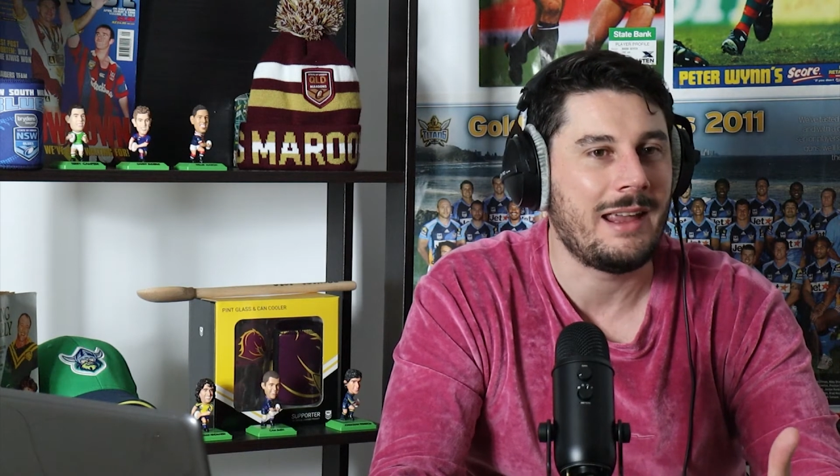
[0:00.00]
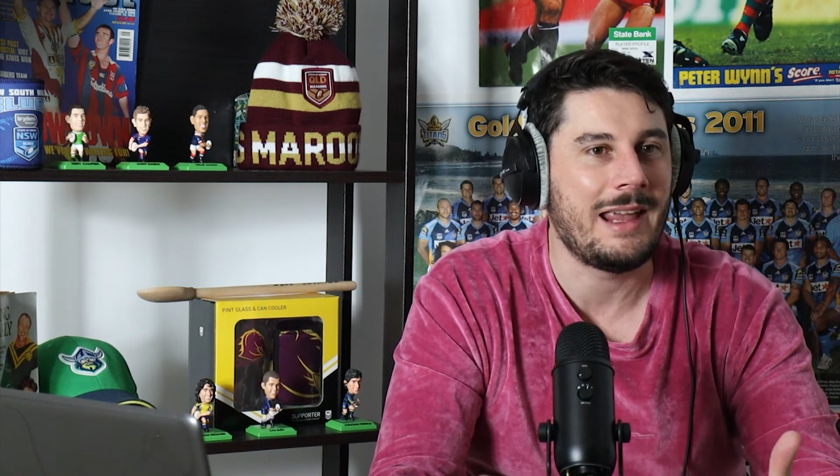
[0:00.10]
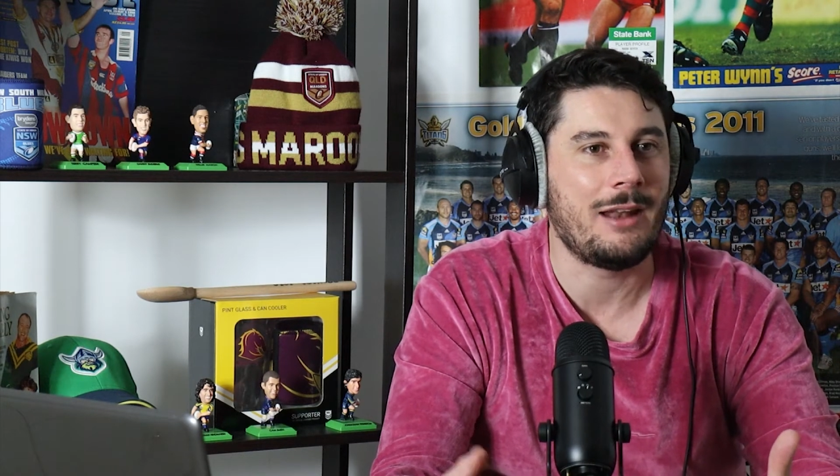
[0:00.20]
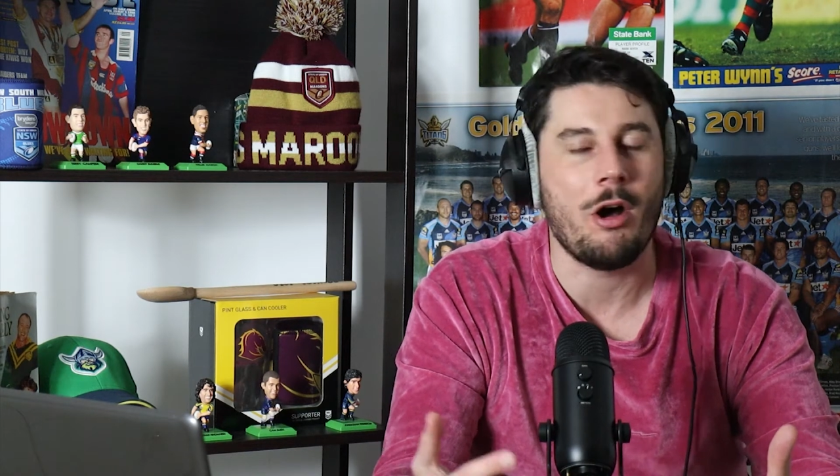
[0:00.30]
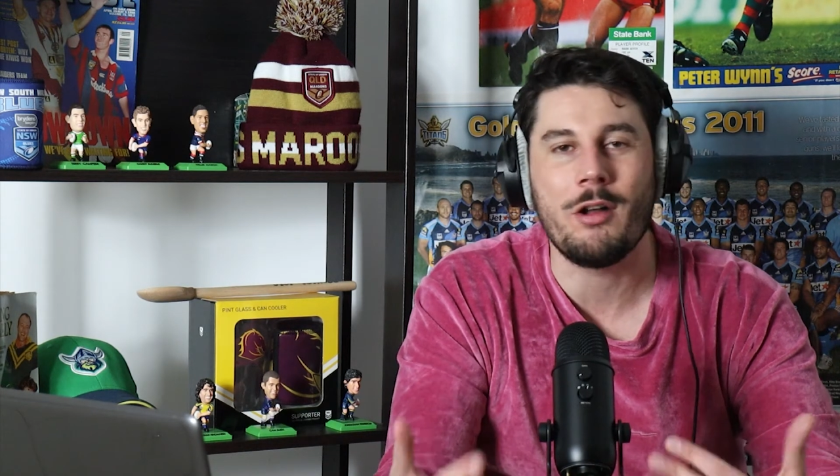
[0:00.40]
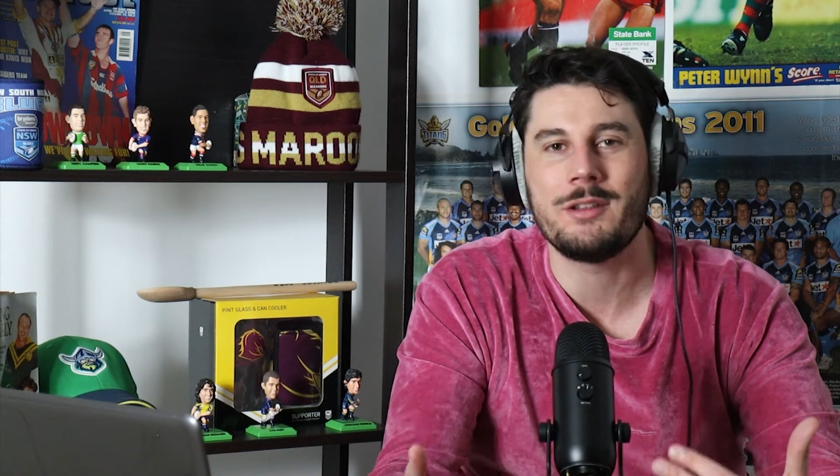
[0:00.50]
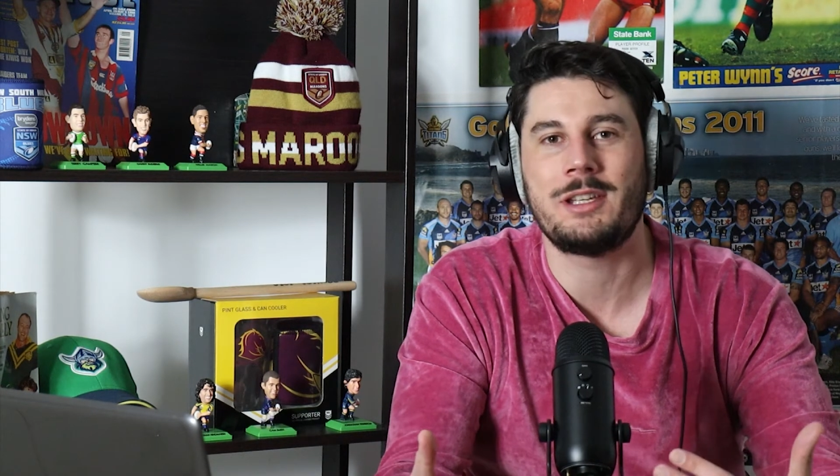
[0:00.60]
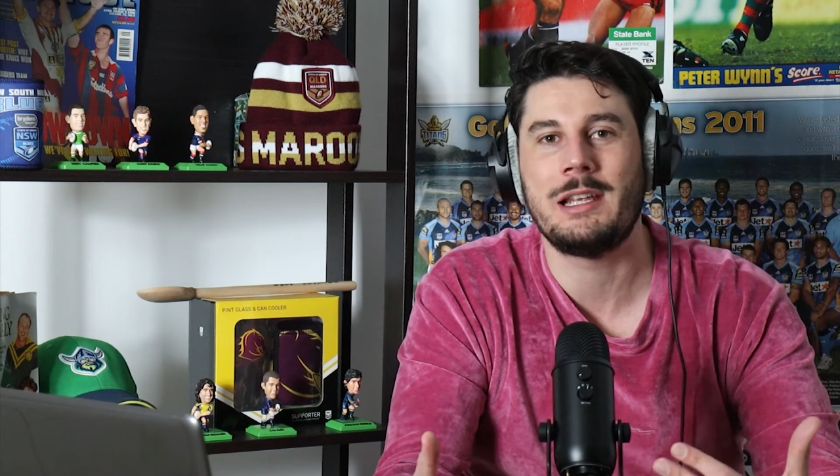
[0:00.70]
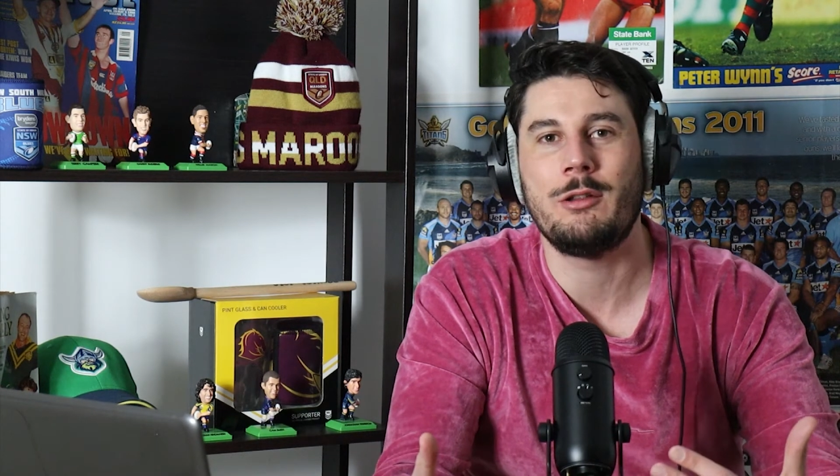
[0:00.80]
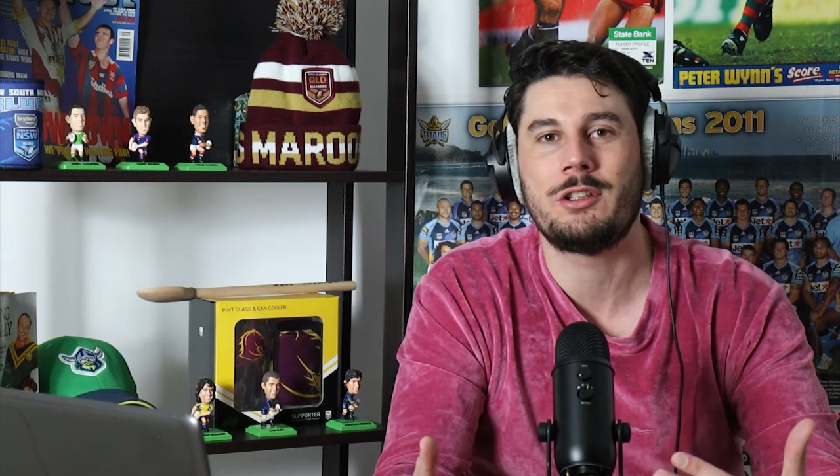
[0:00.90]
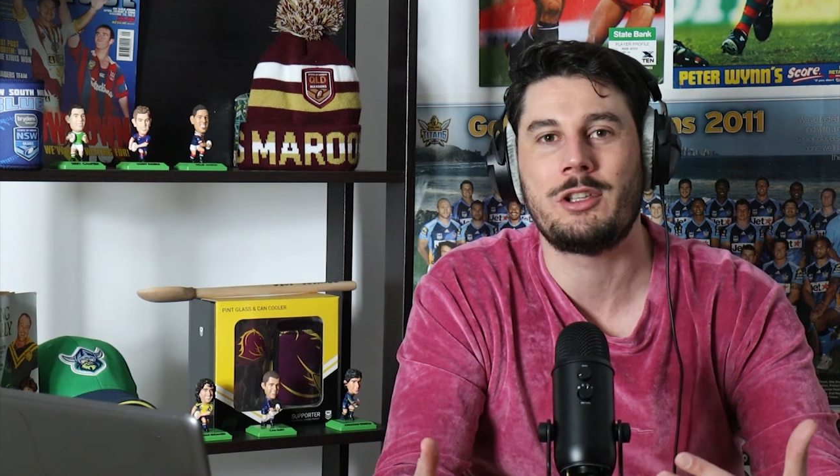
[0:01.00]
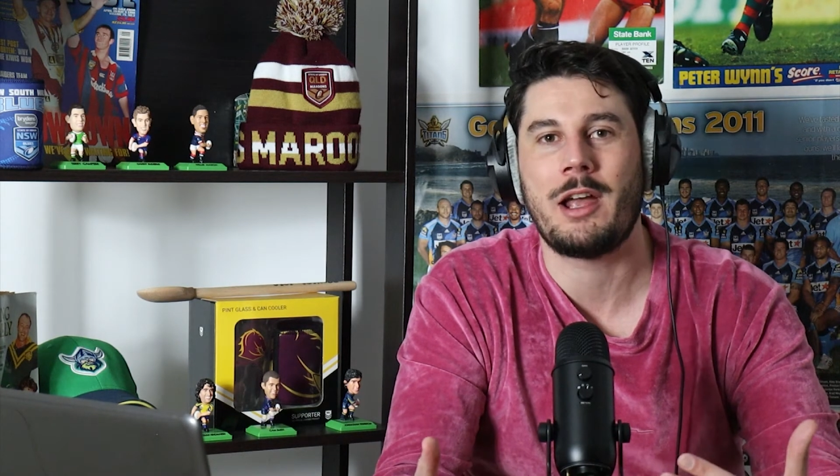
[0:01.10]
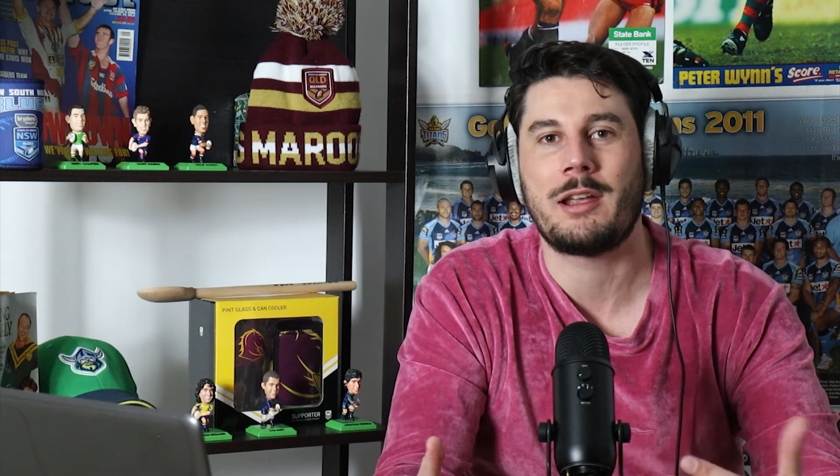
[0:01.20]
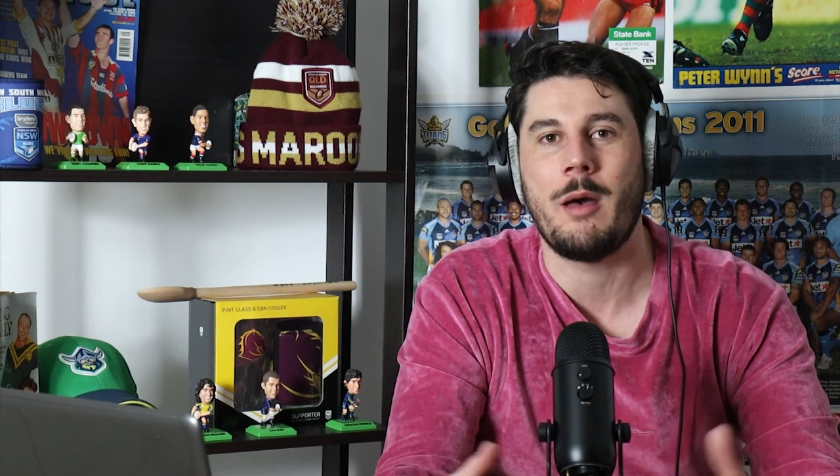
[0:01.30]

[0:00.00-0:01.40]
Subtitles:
it honestly looks like